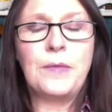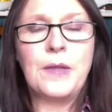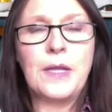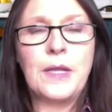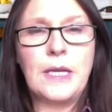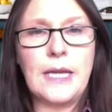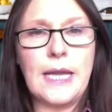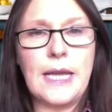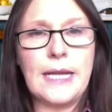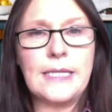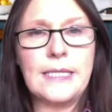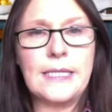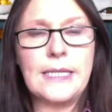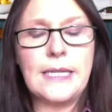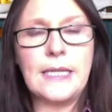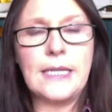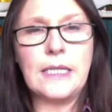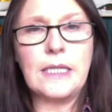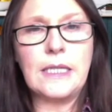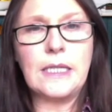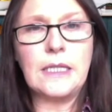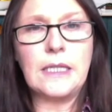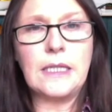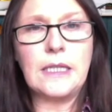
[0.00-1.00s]

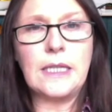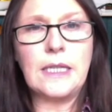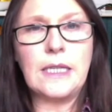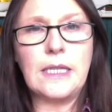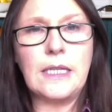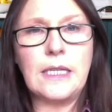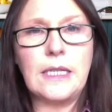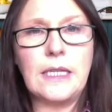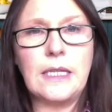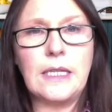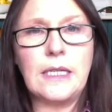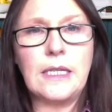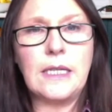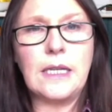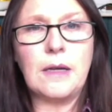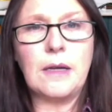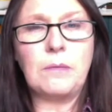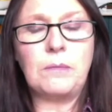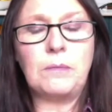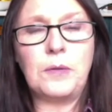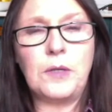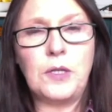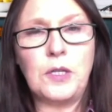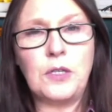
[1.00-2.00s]
getting the
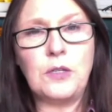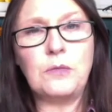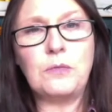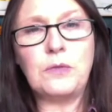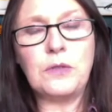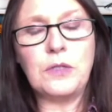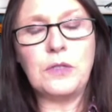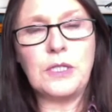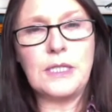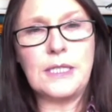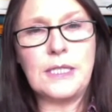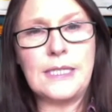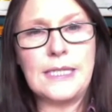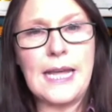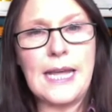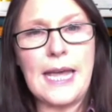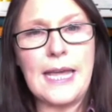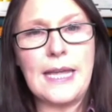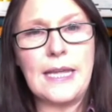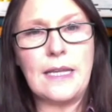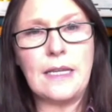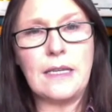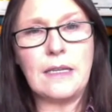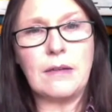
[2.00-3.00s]
pupil to
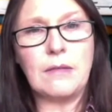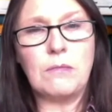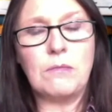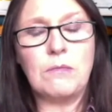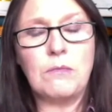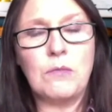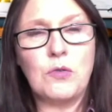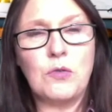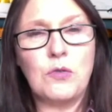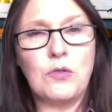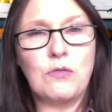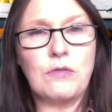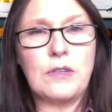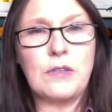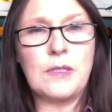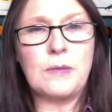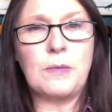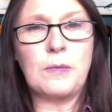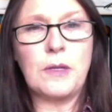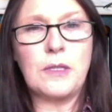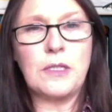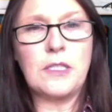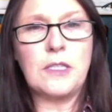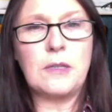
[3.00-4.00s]
take more
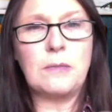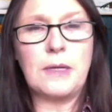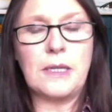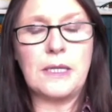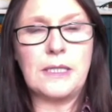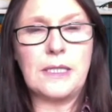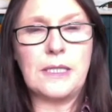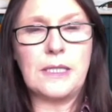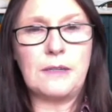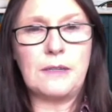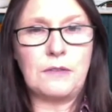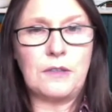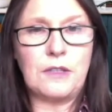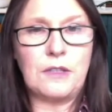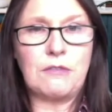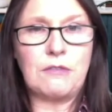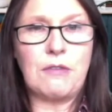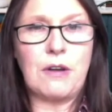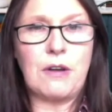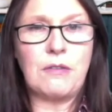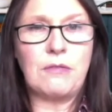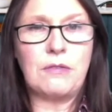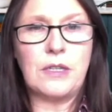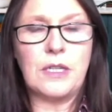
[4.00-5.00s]
responsibility for their
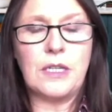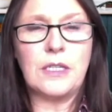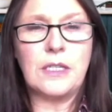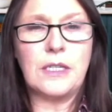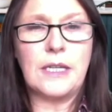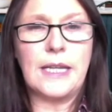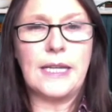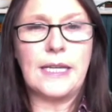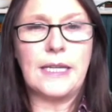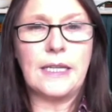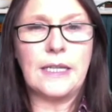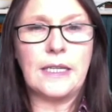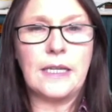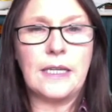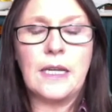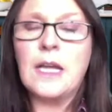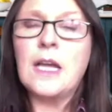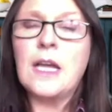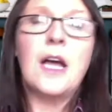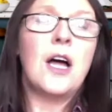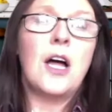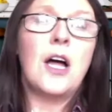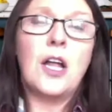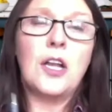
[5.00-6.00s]
own learning,
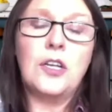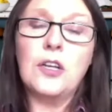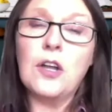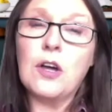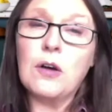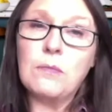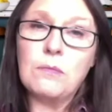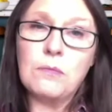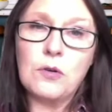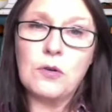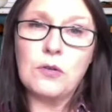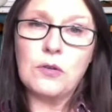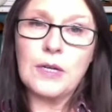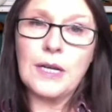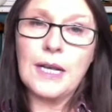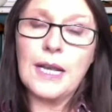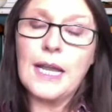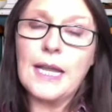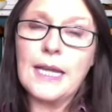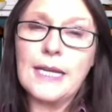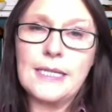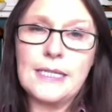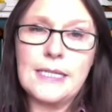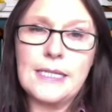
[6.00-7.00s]
a lot more
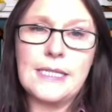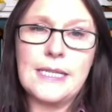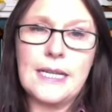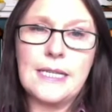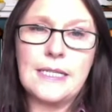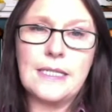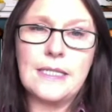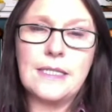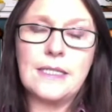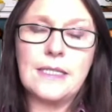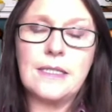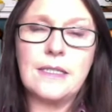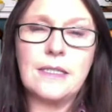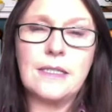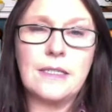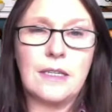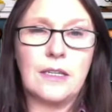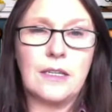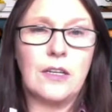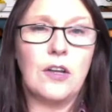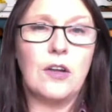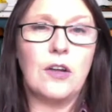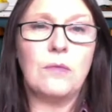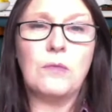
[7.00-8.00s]
client-centred, a
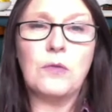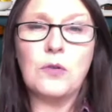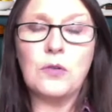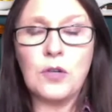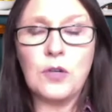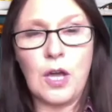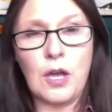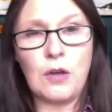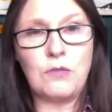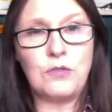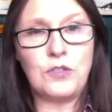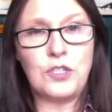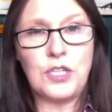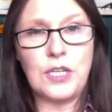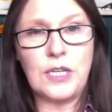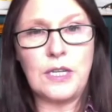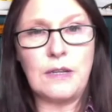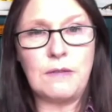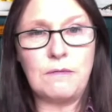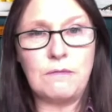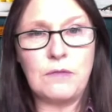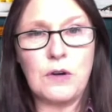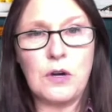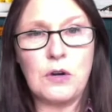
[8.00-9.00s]
lot more coaching
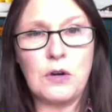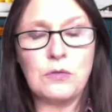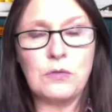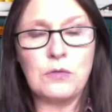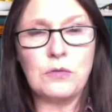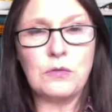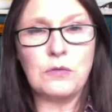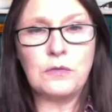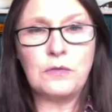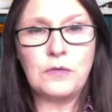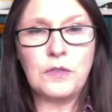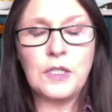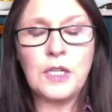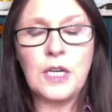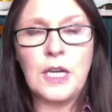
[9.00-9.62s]
involved.